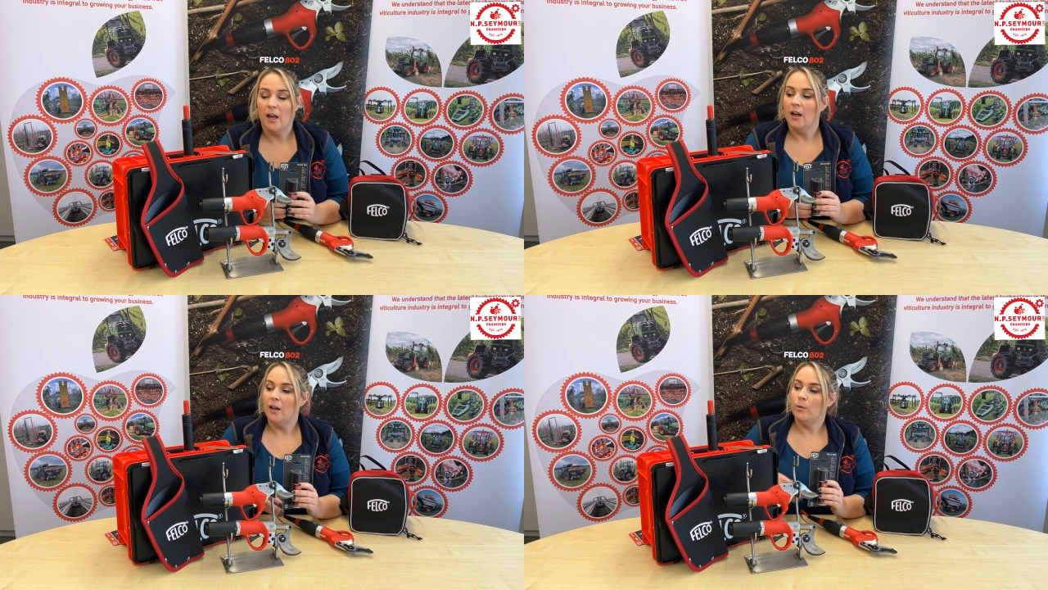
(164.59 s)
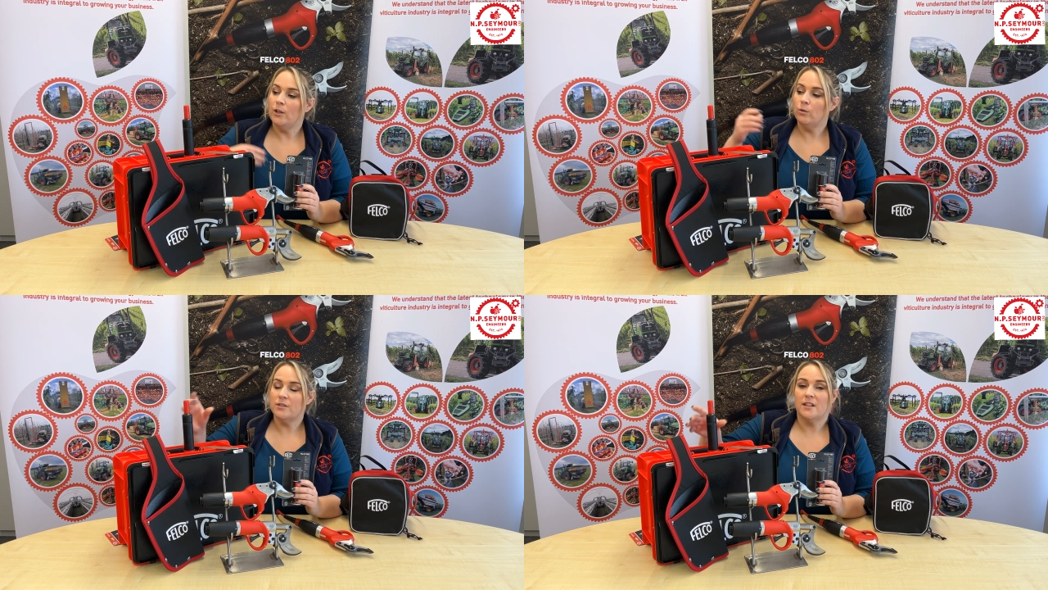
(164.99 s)
We
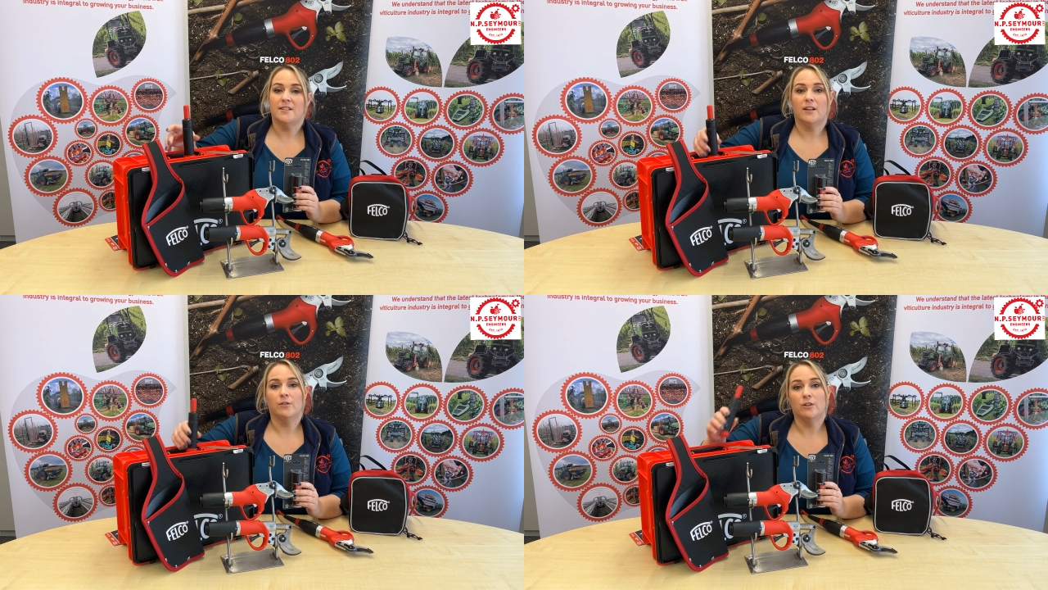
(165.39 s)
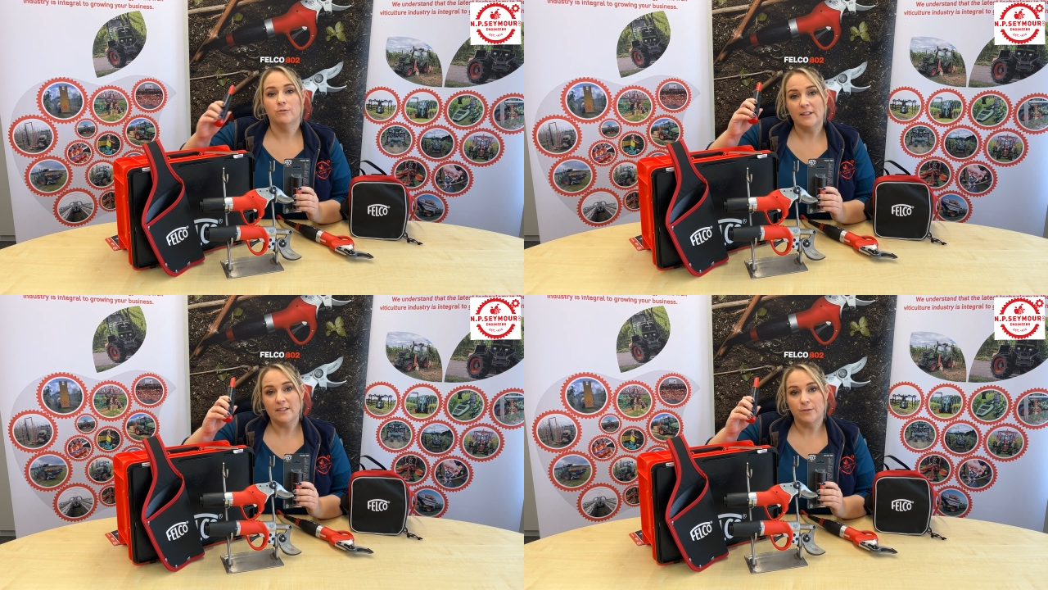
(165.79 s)
also sell the
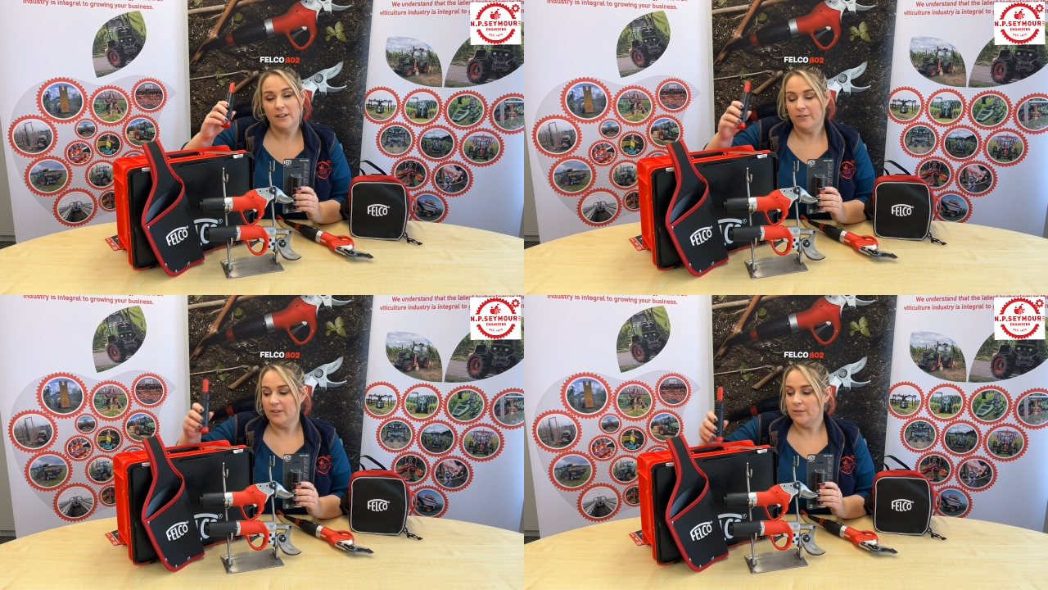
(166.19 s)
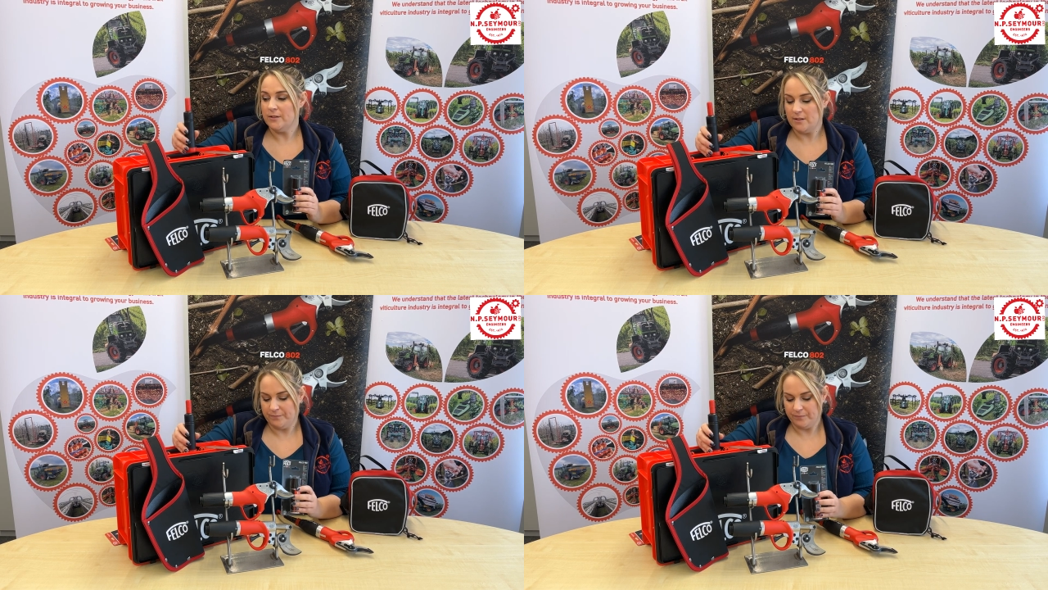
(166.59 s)
grease refills
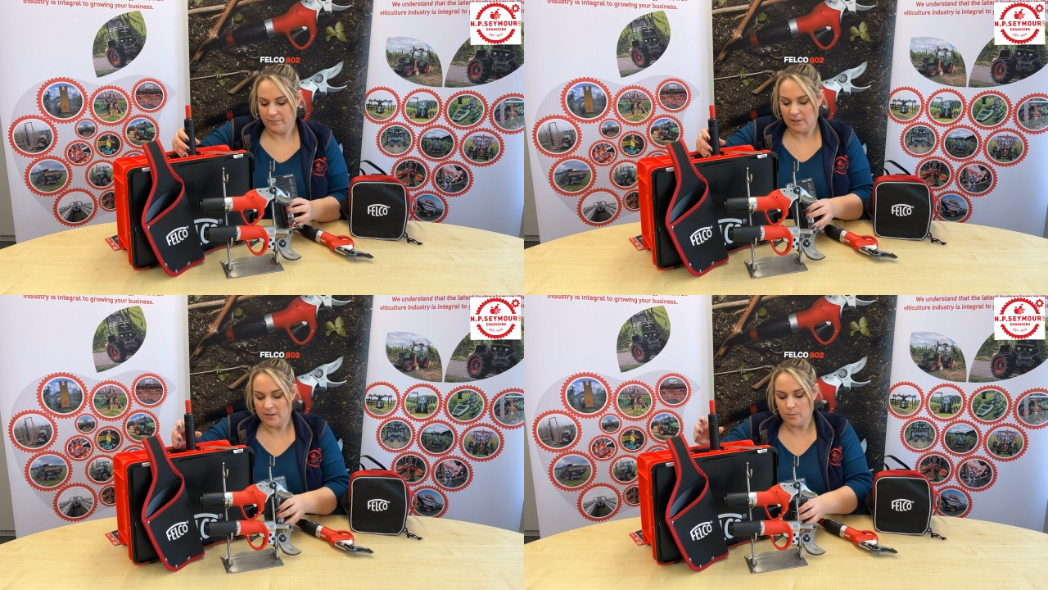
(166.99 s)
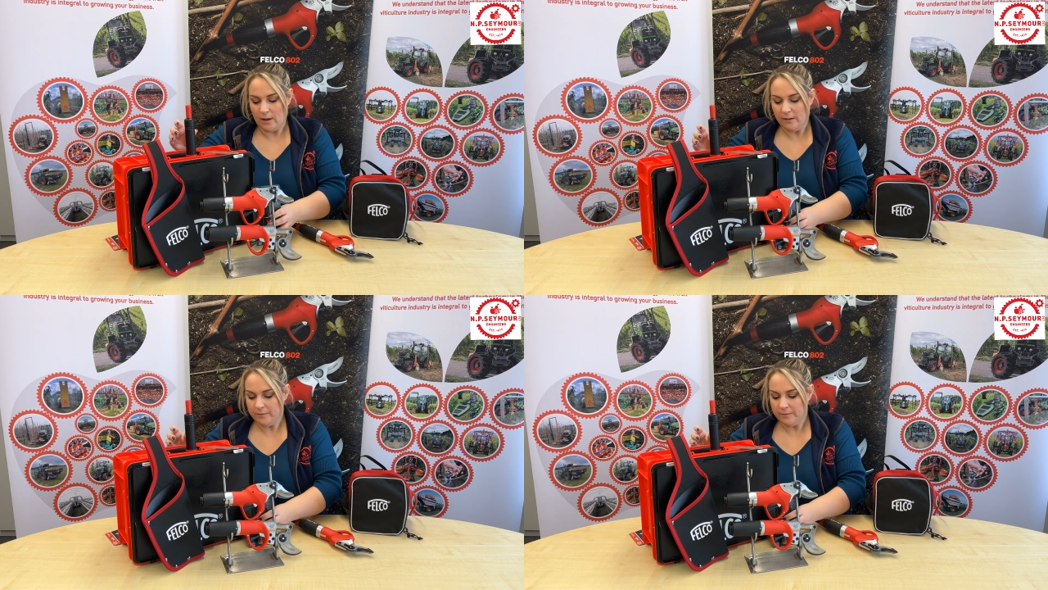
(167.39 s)
as well,